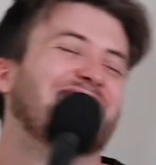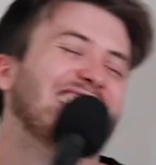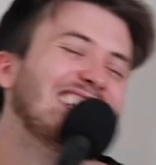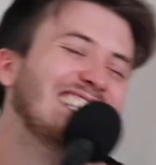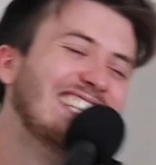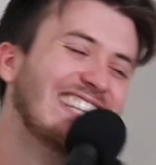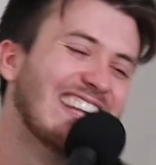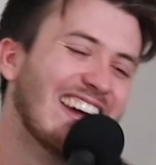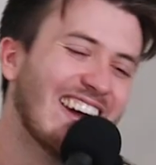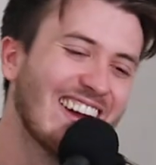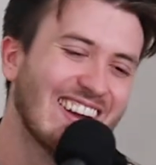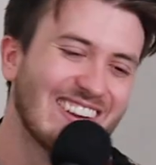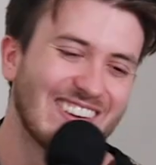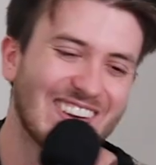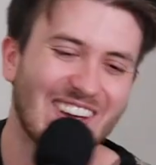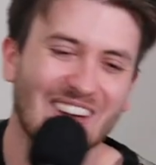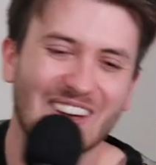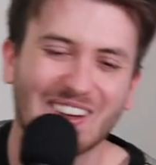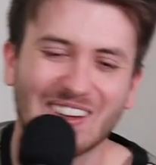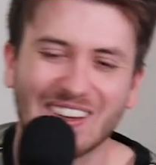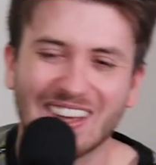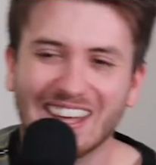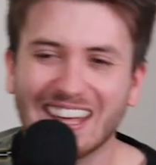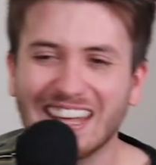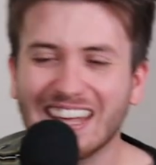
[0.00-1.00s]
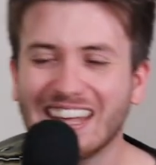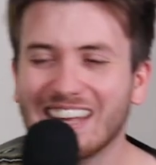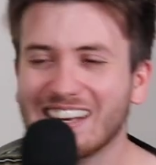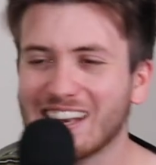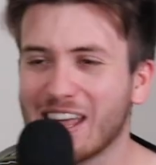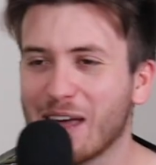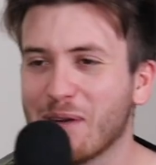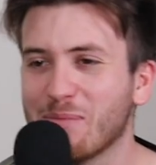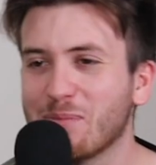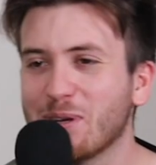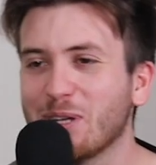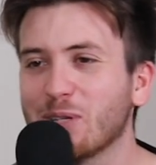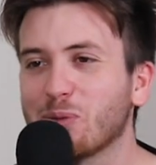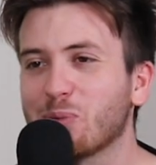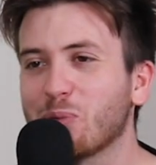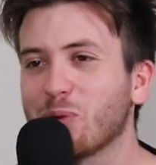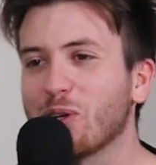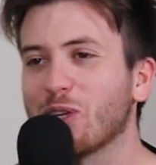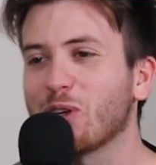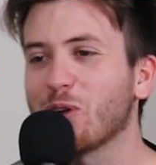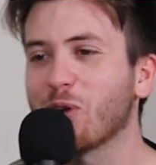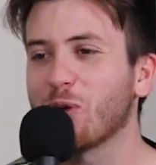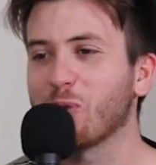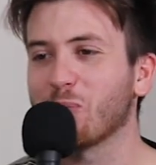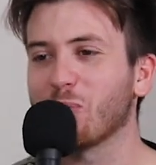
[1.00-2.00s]
No, no, no. Nah, I mean, it's
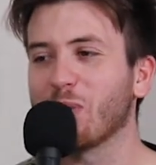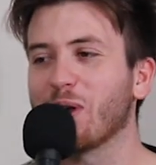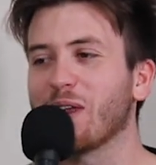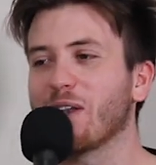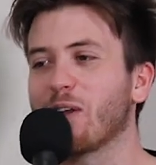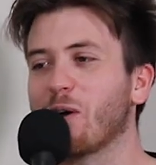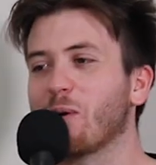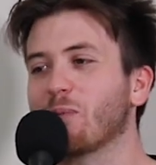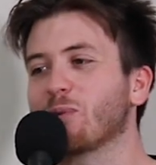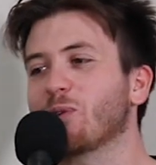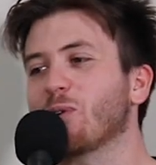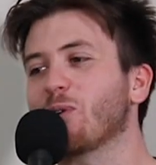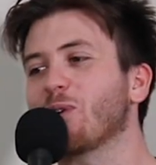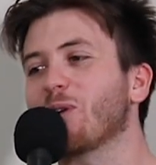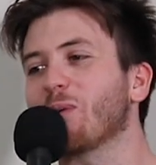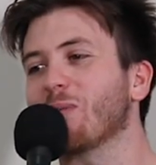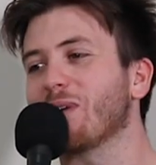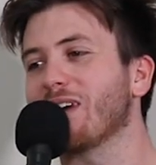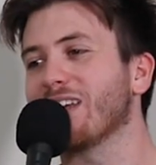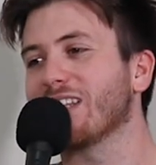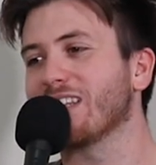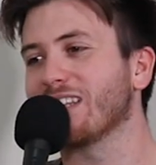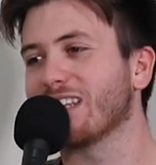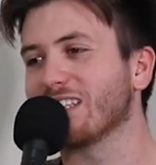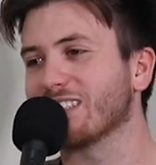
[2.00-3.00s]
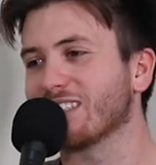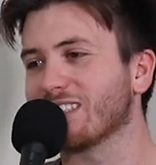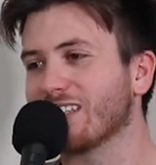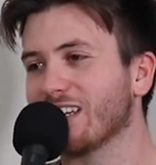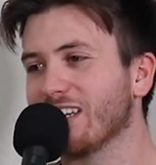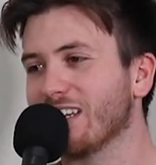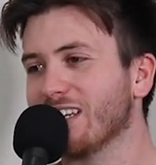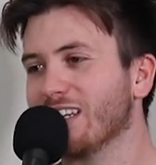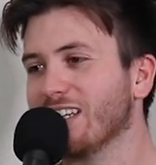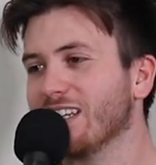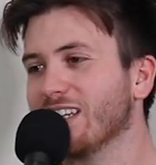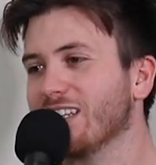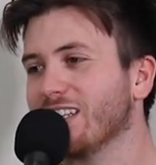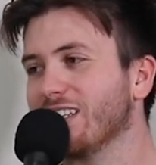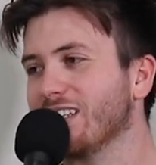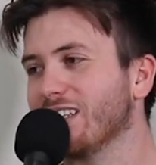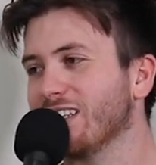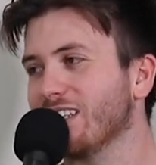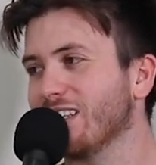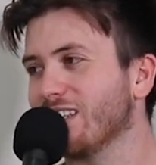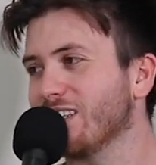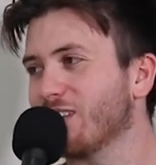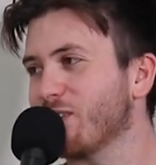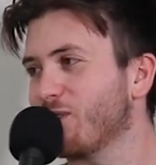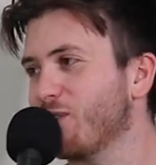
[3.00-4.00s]
pretty good, but I'm talking about there's
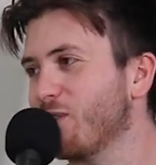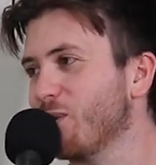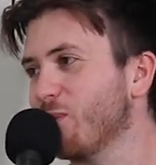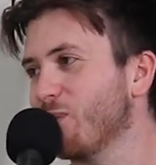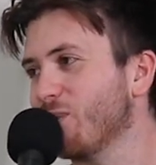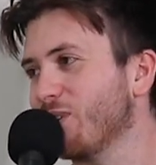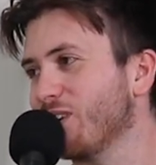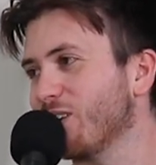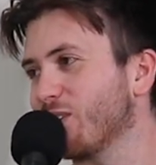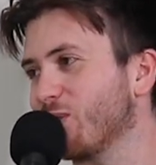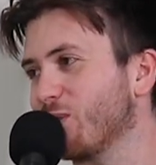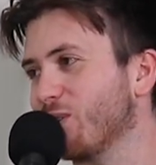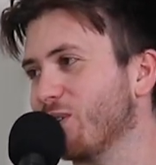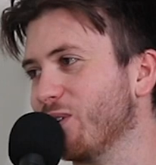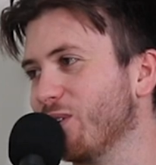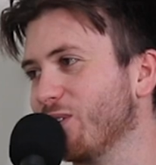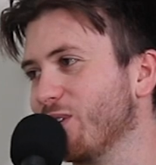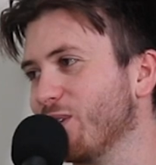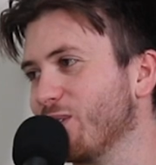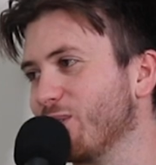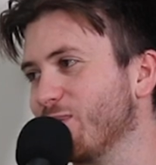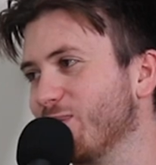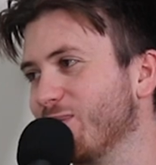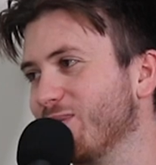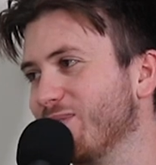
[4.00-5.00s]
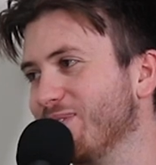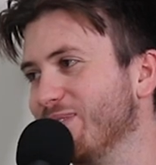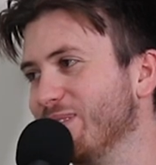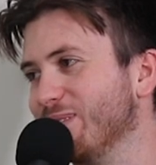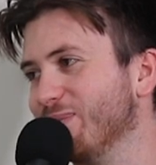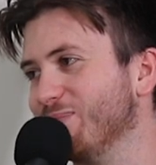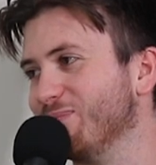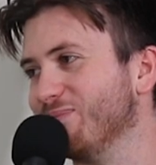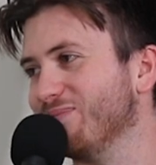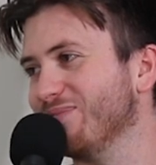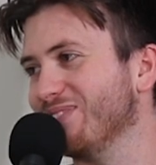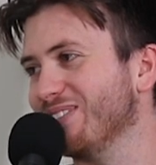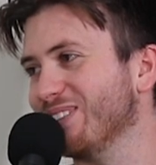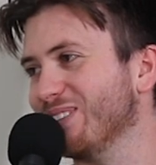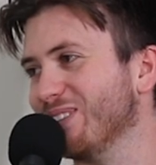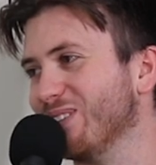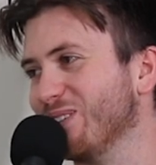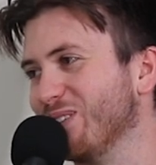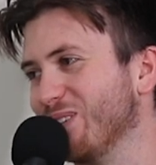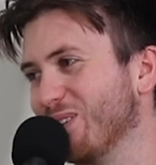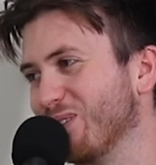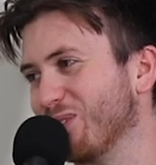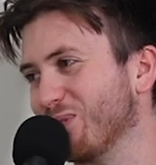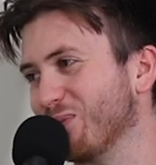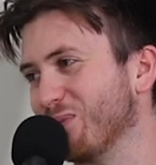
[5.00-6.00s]
there's a few on your on your
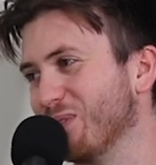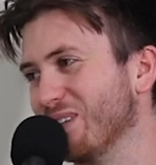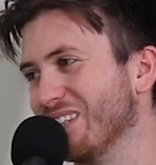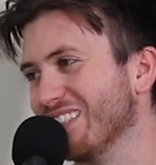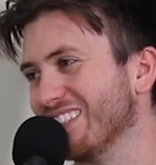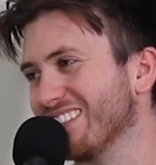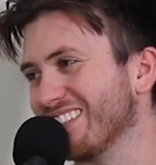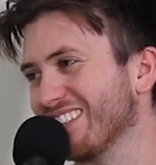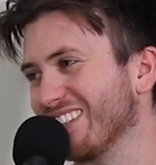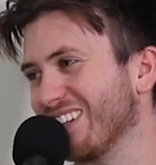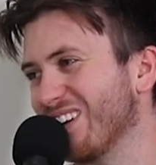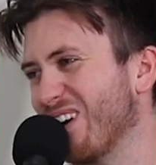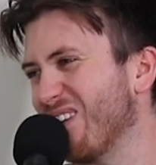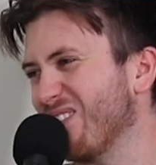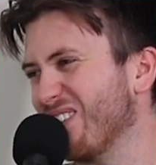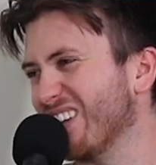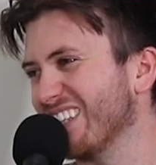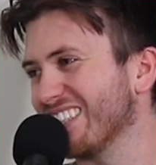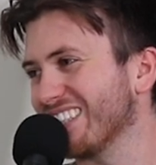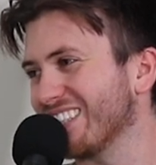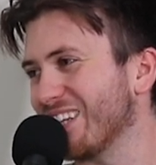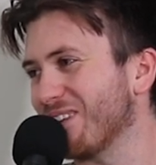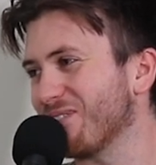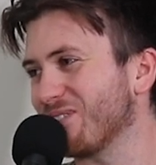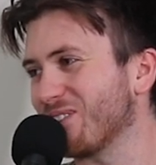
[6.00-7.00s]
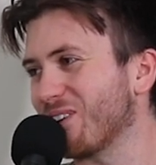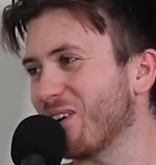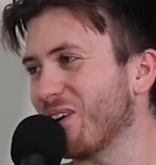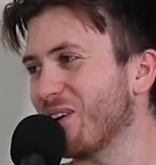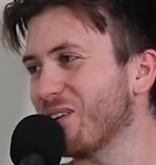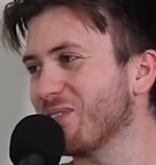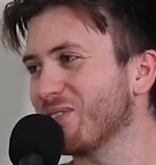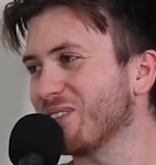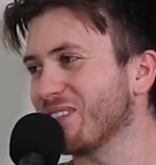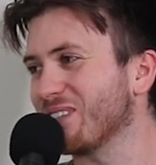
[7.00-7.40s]
on your Twitters and comments sometimes.